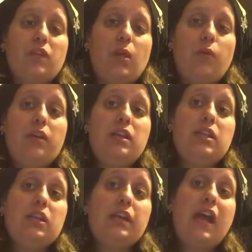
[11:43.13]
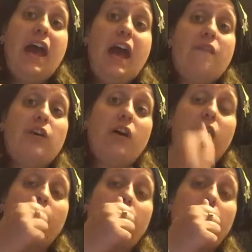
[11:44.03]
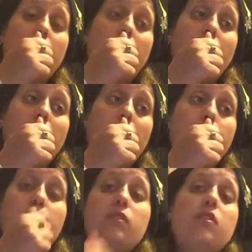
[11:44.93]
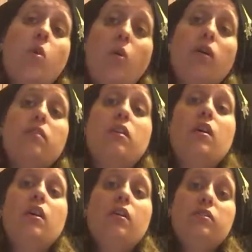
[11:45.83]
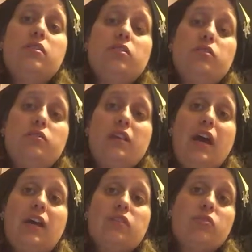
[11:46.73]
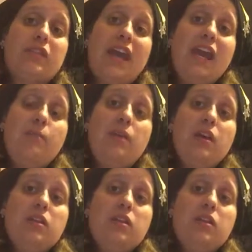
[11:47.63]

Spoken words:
we're either going to have a pull cord to the actual cape,